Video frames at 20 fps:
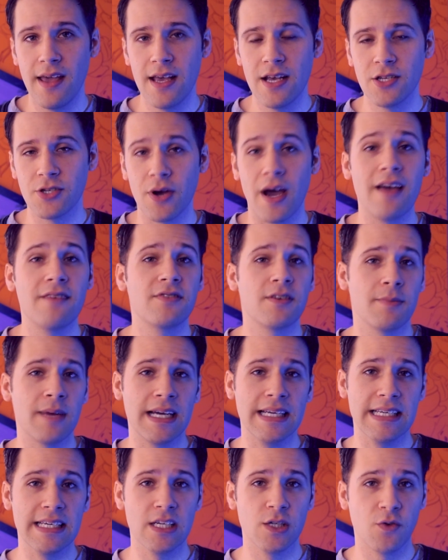So I have some
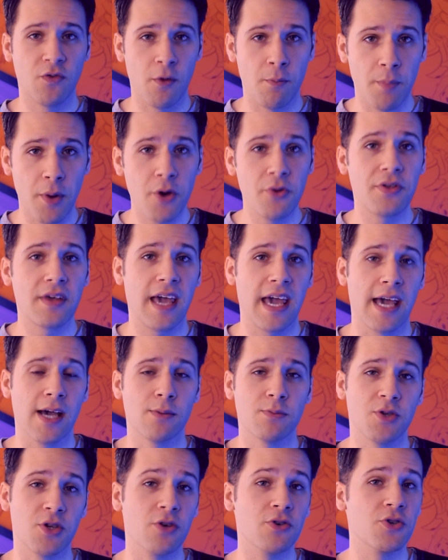ideas for both
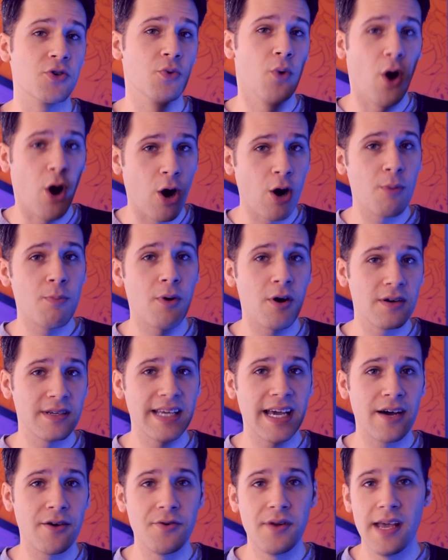camps, those who are burnt
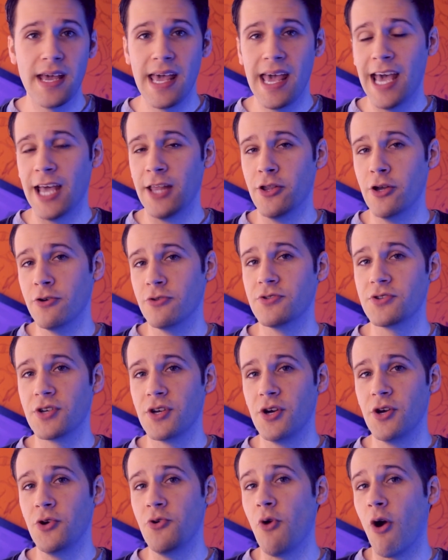out and those
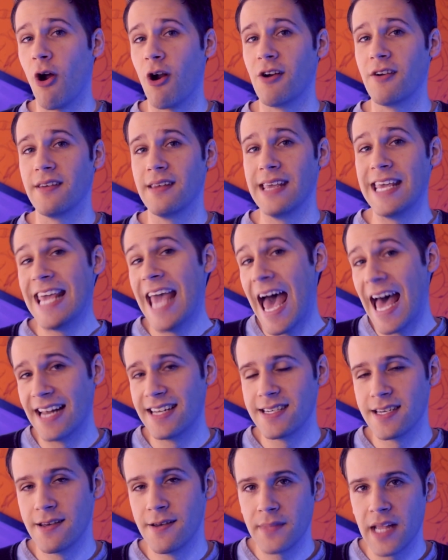who aren't
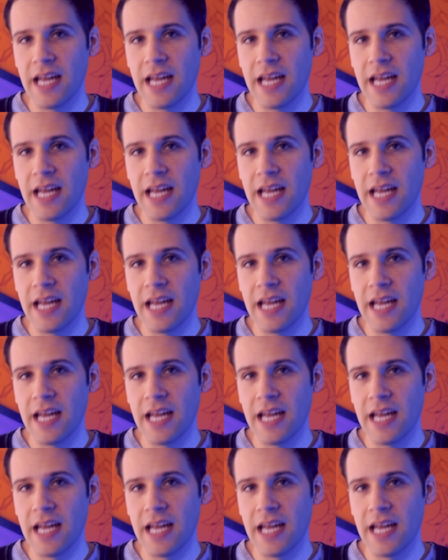yet.